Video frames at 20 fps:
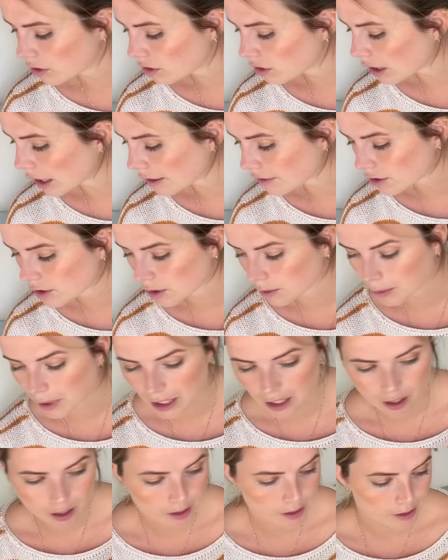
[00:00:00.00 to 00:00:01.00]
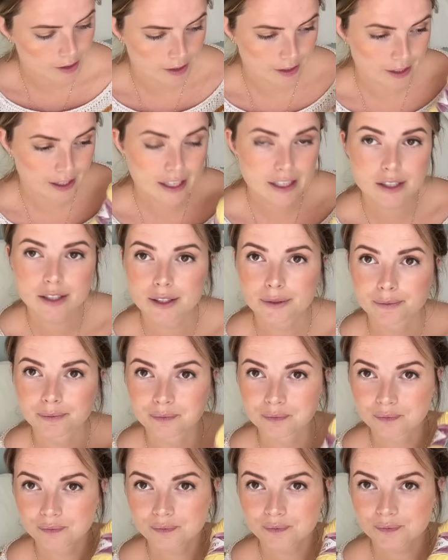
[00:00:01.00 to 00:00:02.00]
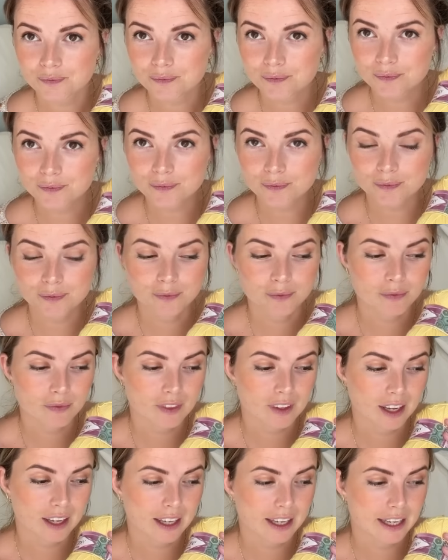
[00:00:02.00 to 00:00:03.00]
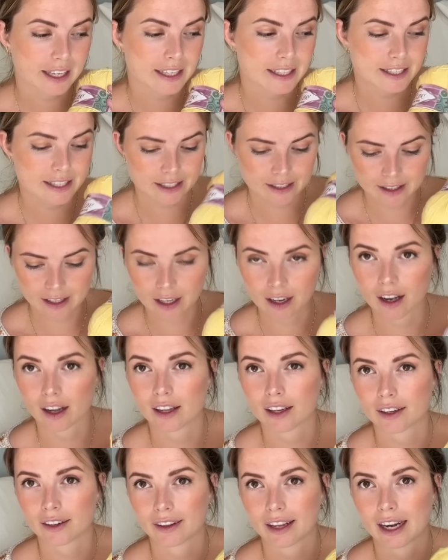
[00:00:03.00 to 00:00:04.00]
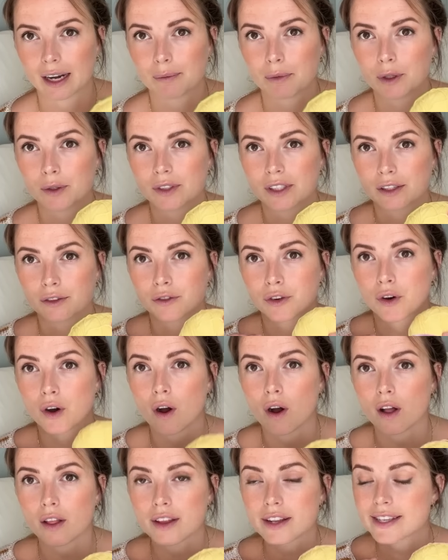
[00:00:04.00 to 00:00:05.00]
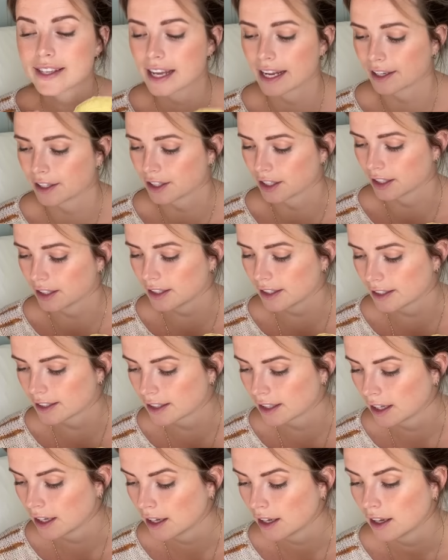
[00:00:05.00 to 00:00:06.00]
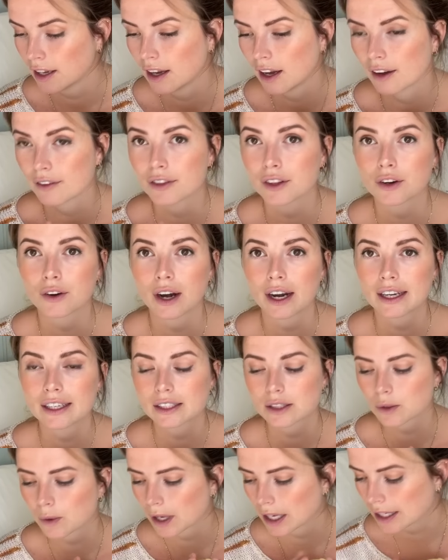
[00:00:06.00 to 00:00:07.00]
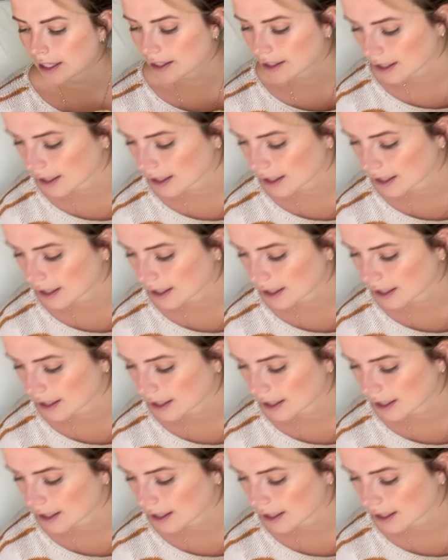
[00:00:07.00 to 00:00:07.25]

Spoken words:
I have so many colors. This is the color that I'm using for all the centers of the granny squares,